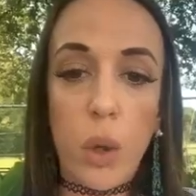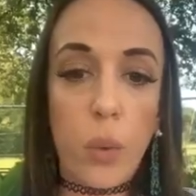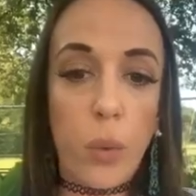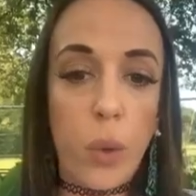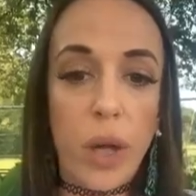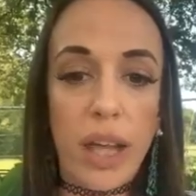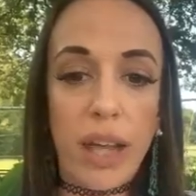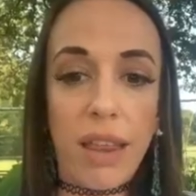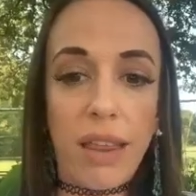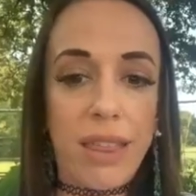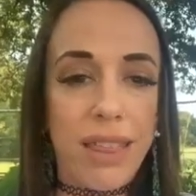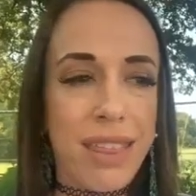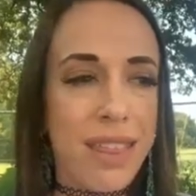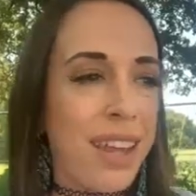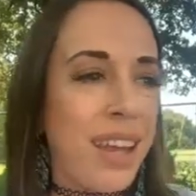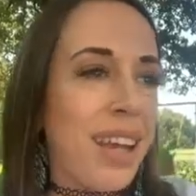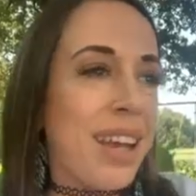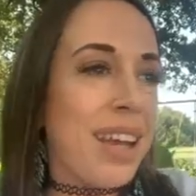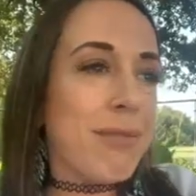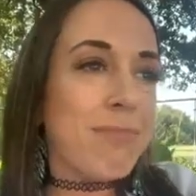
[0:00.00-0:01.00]
with,
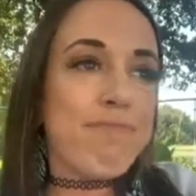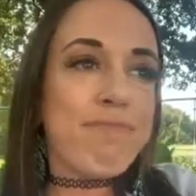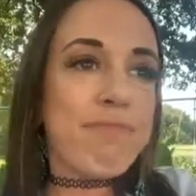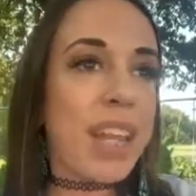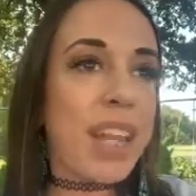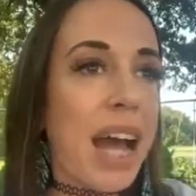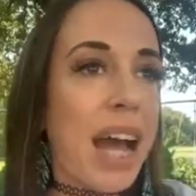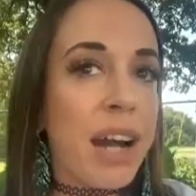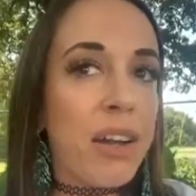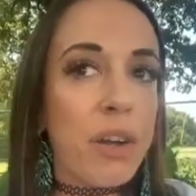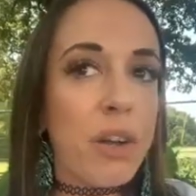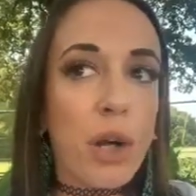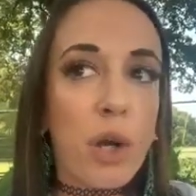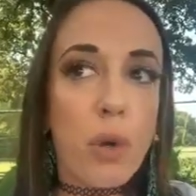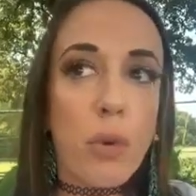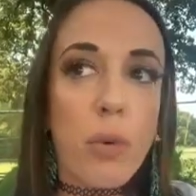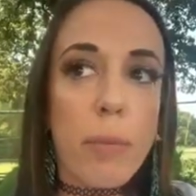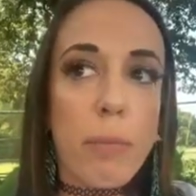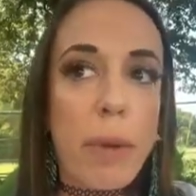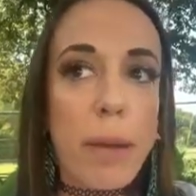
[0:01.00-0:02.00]
I don't
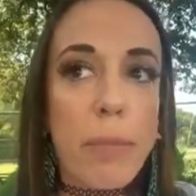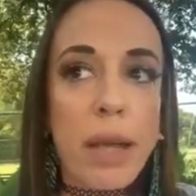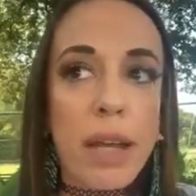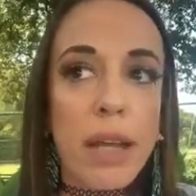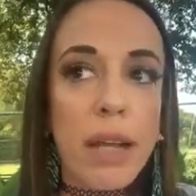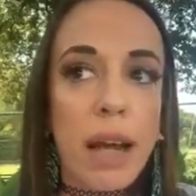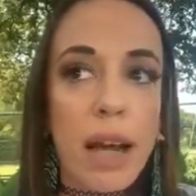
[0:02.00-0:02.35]
know, maybe,